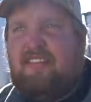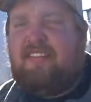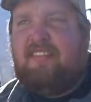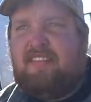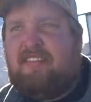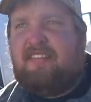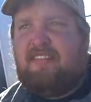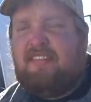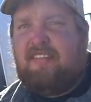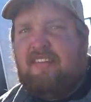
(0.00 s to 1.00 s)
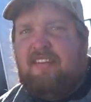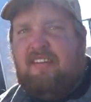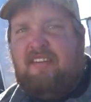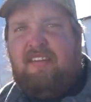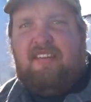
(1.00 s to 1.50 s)
Give us a little.
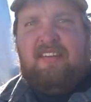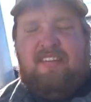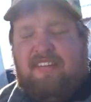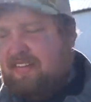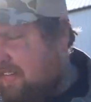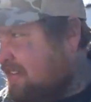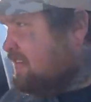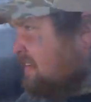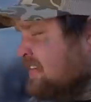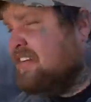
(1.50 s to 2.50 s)
Two cent rundown, old